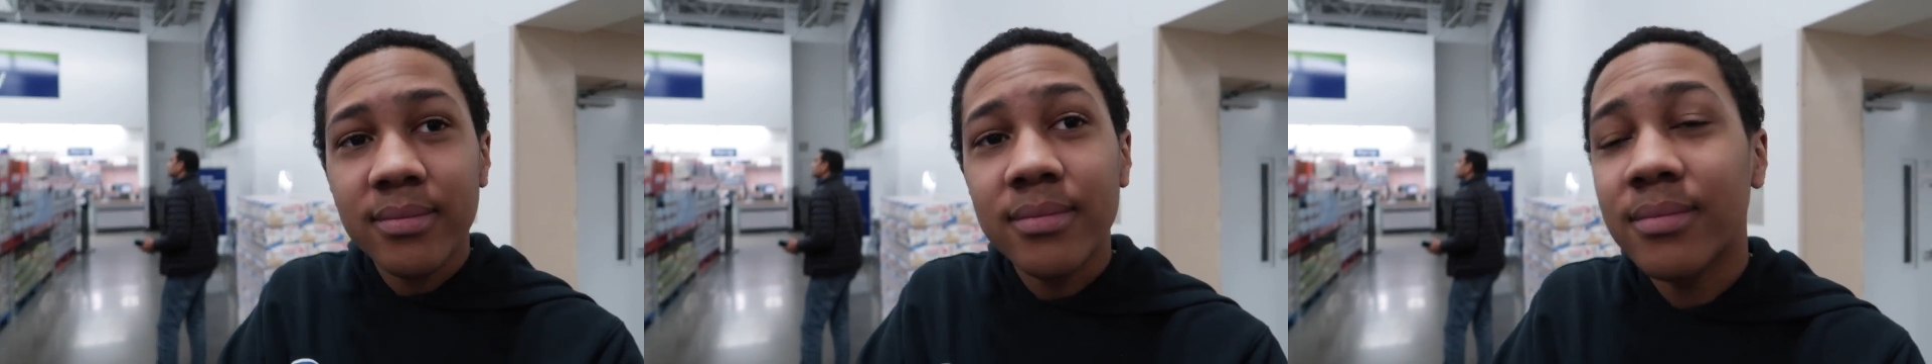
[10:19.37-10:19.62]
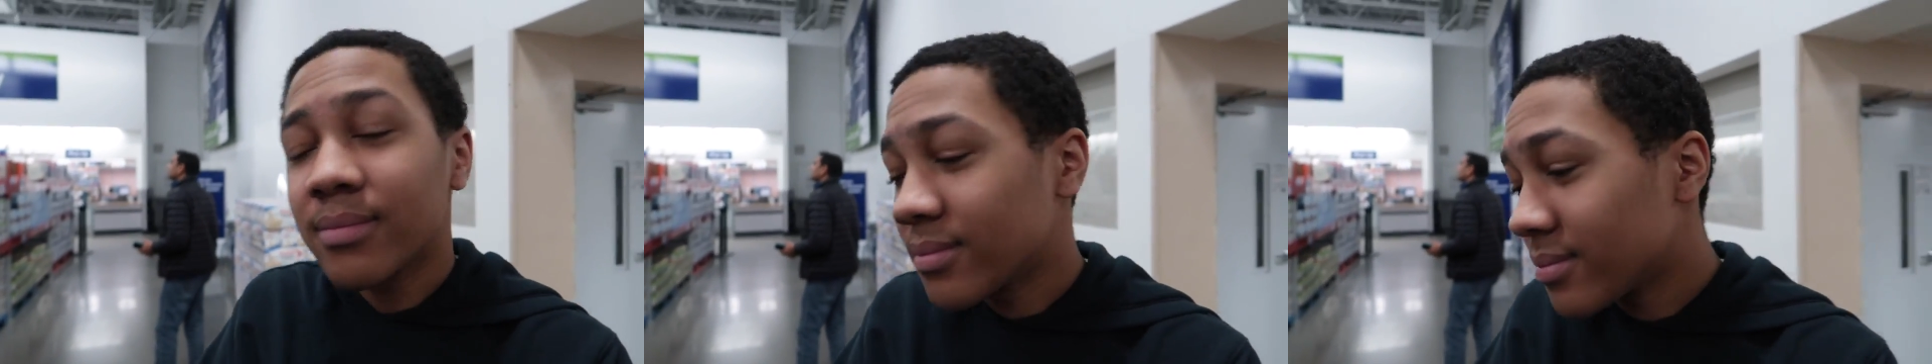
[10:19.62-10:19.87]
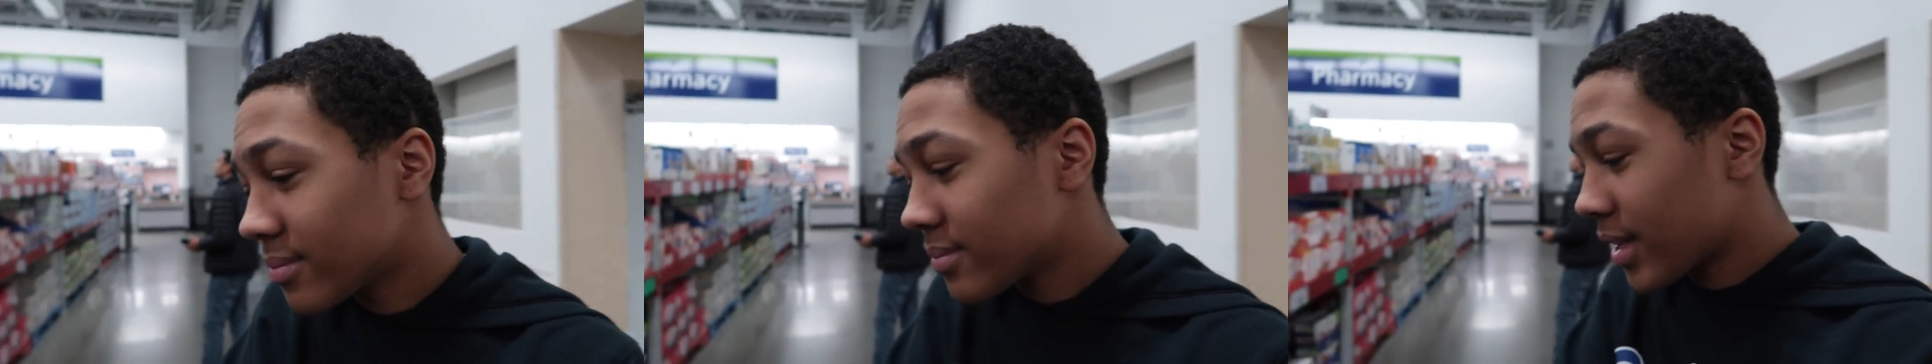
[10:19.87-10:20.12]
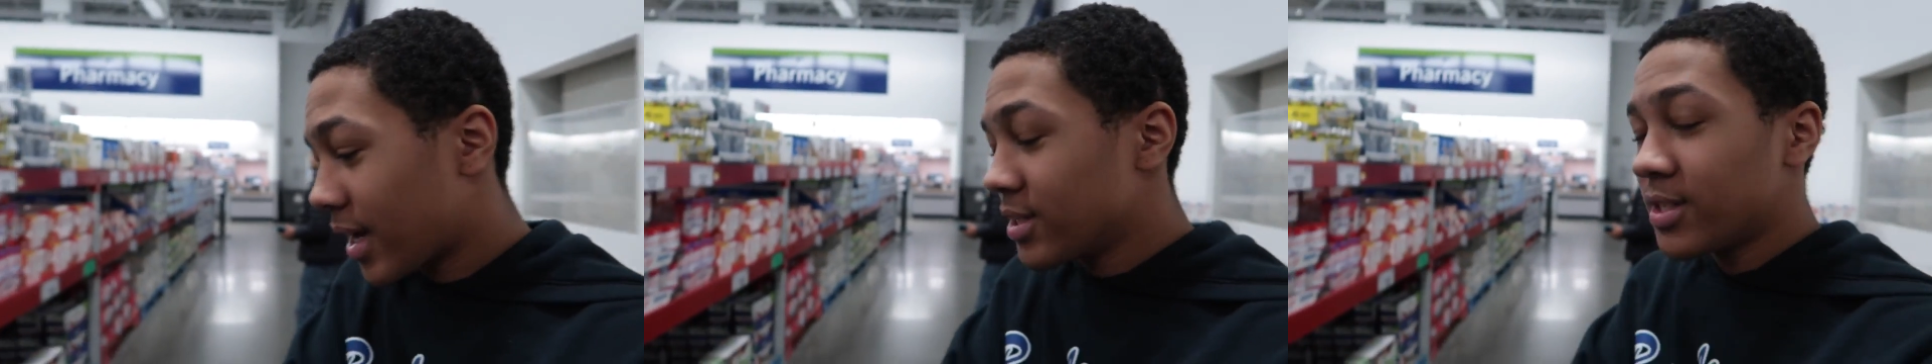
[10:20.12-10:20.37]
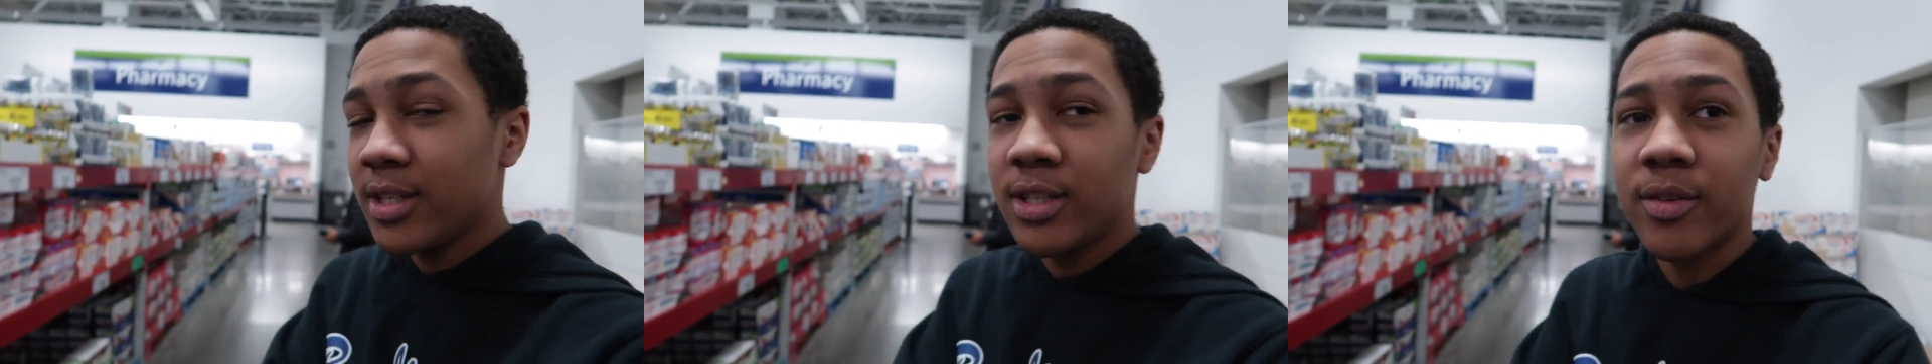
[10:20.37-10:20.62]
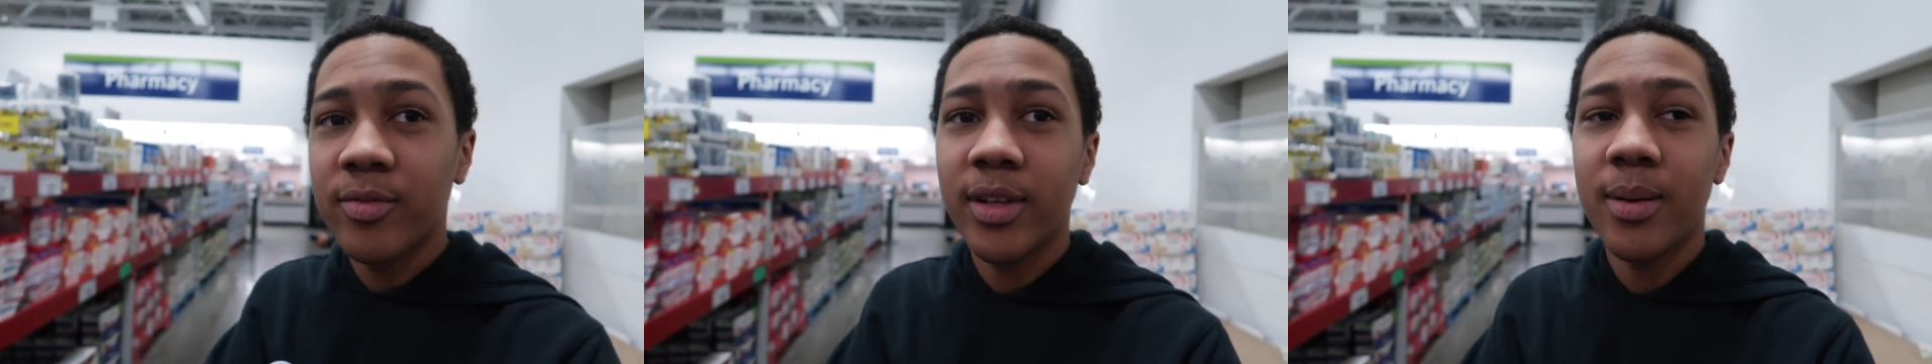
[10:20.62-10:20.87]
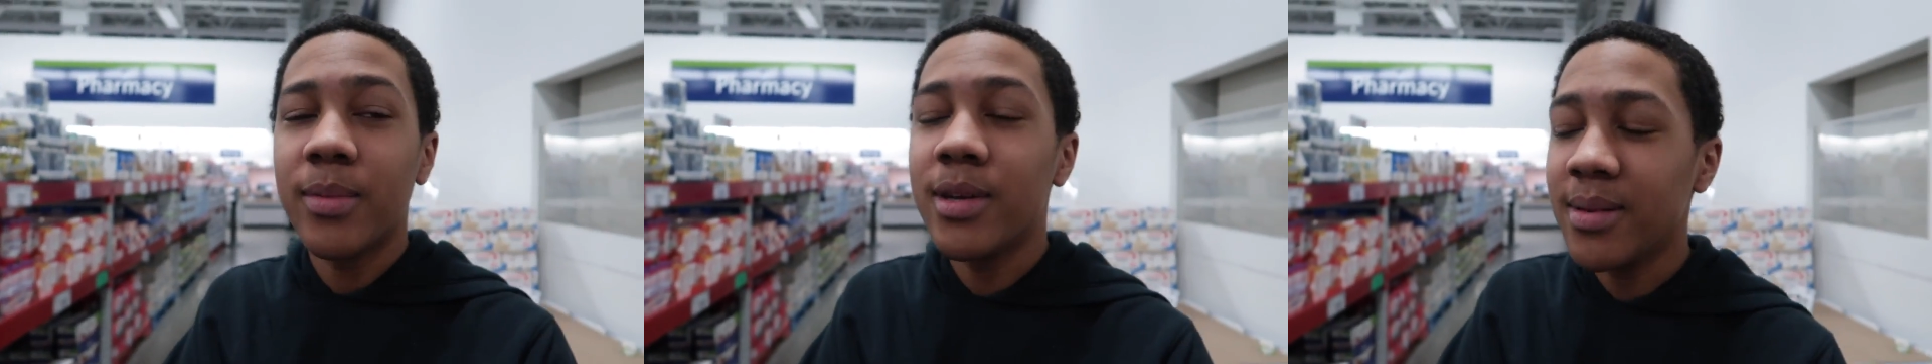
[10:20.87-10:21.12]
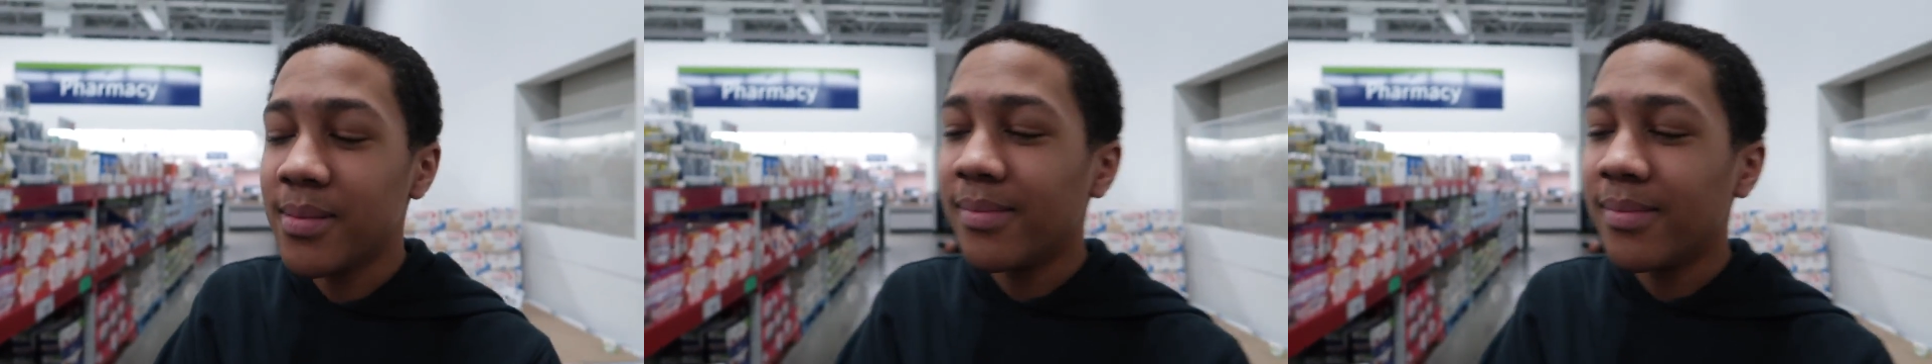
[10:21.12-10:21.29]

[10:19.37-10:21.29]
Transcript: You need what? I just need Chick-fil-A money.